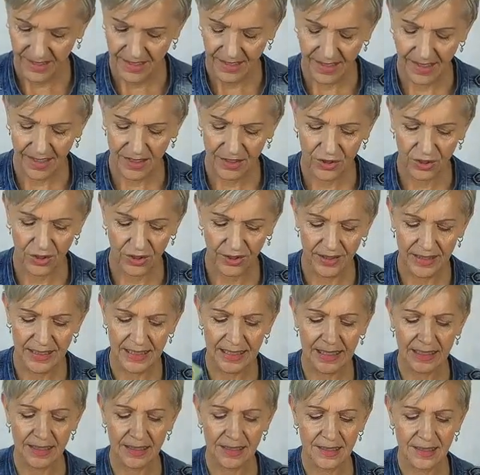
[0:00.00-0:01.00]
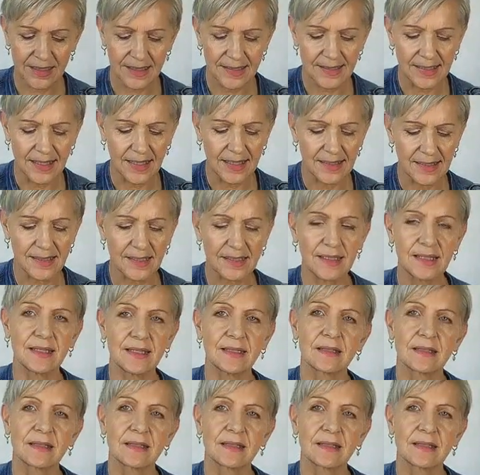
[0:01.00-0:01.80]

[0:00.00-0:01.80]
And you've got need and necessity.